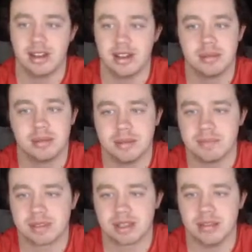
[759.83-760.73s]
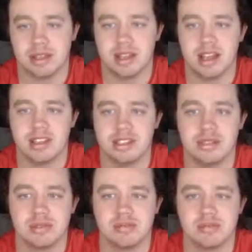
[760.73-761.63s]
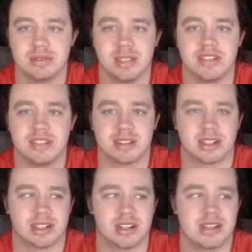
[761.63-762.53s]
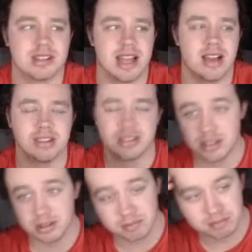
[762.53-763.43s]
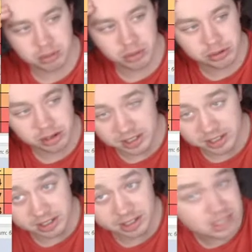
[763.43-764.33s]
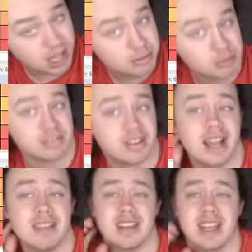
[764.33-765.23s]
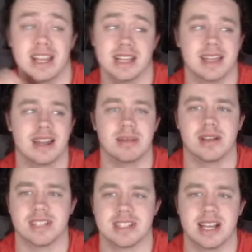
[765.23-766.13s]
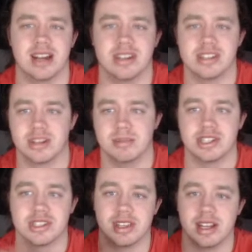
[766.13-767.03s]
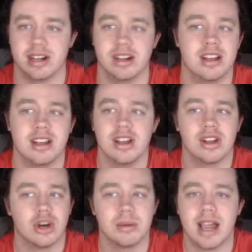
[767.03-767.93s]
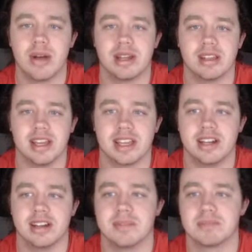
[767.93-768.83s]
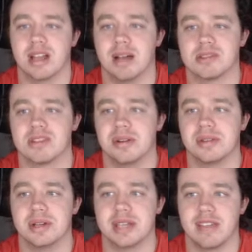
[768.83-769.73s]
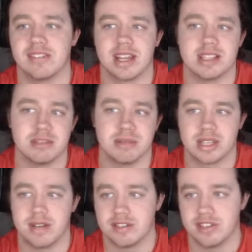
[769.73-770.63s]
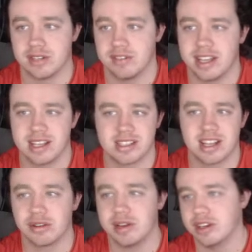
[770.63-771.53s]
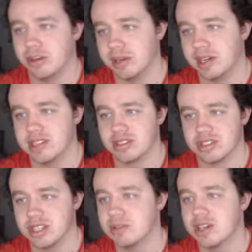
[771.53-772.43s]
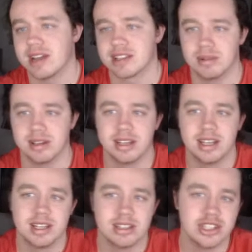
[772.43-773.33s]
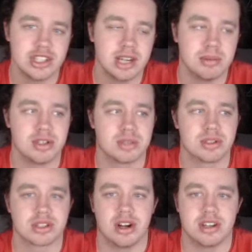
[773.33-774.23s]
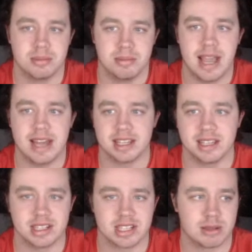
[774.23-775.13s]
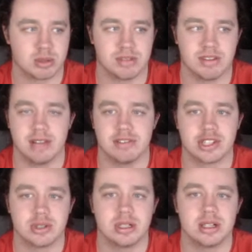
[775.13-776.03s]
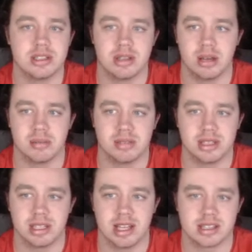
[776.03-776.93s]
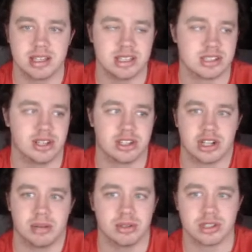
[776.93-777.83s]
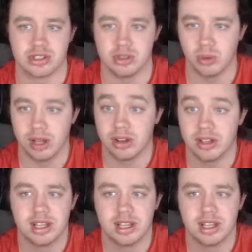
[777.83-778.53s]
But, I mean, I do believe in Curry's talent to the point where I think he can get a top 25, and that'll pay off that salary, so I'm interested there. Colby Howard I like here, starting 38th, 19th best average finish at Vegas. Not great at intermediates or steep tracks, but this JD Motorsports car isn't bad. He can get a top 25 for sure. He can stay out of trouble and just do well.